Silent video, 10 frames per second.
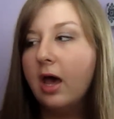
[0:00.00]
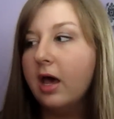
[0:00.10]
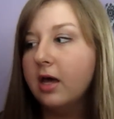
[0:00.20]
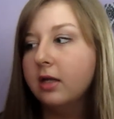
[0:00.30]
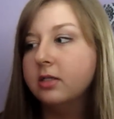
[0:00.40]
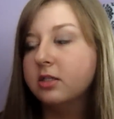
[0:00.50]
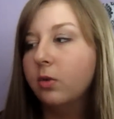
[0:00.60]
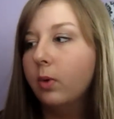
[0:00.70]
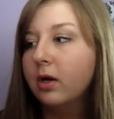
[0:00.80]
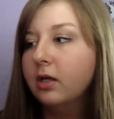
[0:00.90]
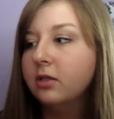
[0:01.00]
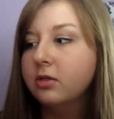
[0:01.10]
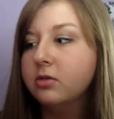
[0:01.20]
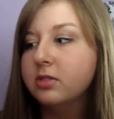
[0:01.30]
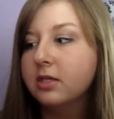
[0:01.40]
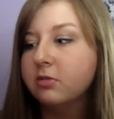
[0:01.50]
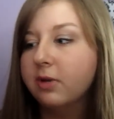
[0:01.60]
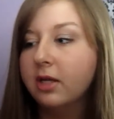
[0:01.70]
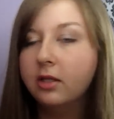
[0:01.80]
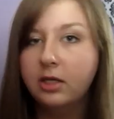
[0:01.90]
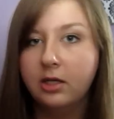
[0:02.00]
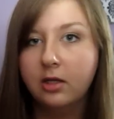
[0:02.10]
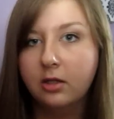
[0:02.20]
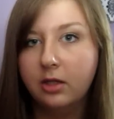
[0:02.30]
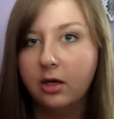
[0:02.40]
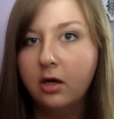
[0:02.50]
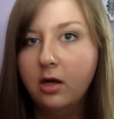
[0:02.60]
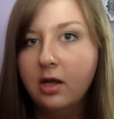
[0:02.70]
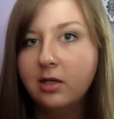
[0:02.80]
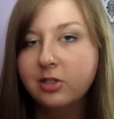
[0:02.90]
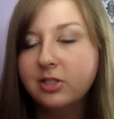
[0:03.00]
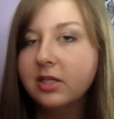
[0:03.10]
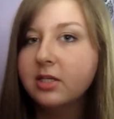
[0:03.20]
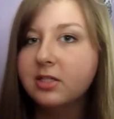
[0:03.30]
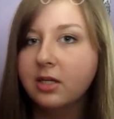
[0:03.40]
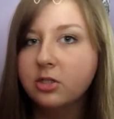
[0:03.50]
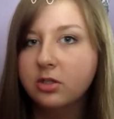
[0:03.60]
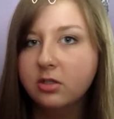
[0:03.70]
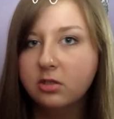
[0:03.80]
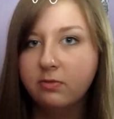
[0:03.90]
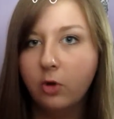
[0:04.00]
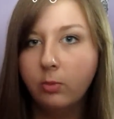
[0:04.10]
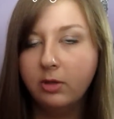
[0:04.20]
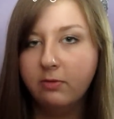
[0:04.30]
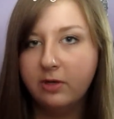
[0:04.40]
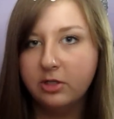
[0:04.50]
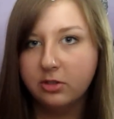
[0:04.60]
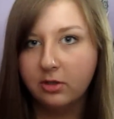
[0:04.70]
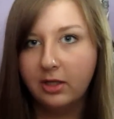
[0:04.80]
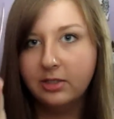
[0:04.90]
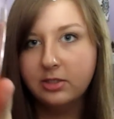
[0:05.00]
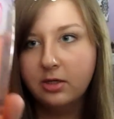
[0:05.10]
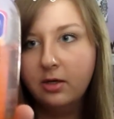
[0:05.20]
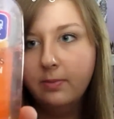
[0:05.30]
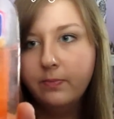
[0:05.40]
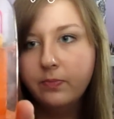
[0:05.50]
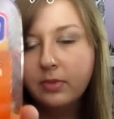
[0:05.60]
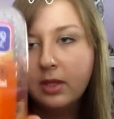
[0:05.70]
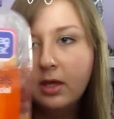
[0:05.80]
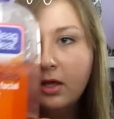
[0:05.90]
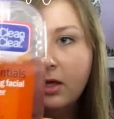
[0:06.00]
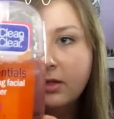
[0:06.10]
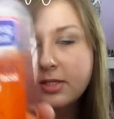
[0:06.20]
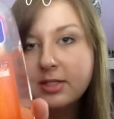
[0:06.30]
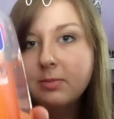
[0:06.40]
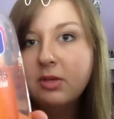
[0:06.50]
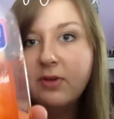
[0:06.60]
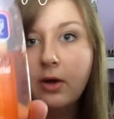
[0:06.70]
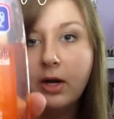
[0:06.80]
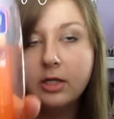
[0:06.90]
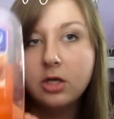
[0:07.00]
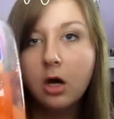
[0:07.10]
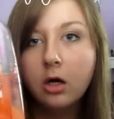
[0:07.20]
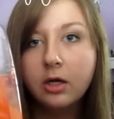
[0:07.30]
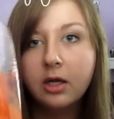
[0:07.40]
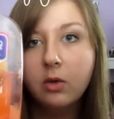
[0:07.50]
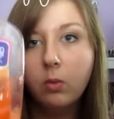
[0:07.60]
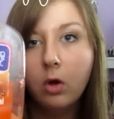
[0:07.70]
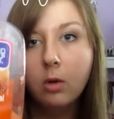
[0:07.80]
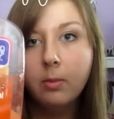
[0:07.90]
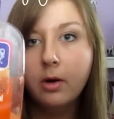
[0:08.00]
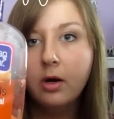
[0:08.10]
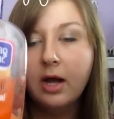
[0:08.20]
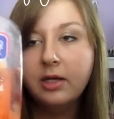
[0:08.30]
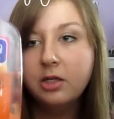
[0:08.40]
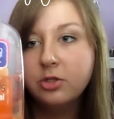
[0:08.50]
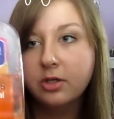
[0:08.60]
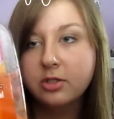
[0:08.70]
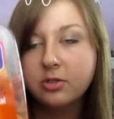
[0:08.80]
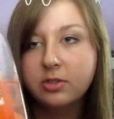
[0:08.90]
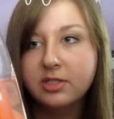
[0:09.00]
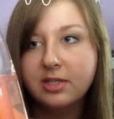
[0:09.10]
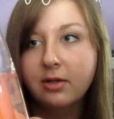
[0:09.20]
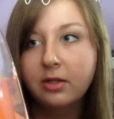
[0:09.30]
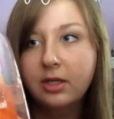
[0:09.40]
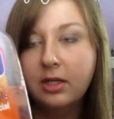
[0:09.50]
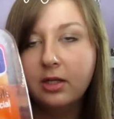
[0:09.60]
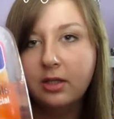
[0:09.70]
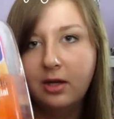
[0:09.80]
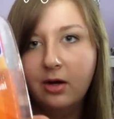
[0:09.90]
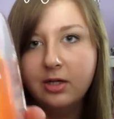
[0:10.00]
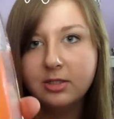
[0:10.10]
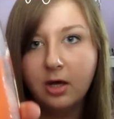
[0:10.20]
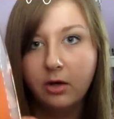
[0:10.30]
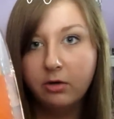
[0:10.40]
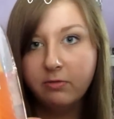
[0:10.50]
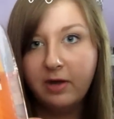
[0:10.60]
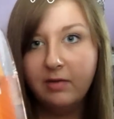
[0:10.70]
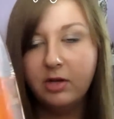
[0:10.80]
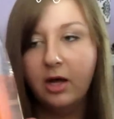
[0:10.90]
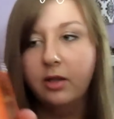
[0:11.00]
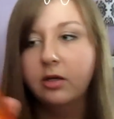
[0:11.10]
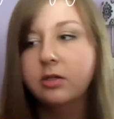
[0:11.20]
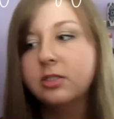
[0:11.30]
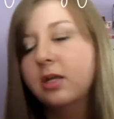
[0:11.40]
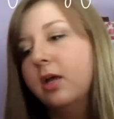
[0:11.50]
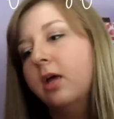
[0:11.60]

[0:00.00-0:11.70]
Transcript: And the one I use is by Clean and Clear, and it's the Essentials Foaming Facial Cleanser. This can be found at Target, Walmart, any drugstores that sell Clean and Clear, and it's under $5.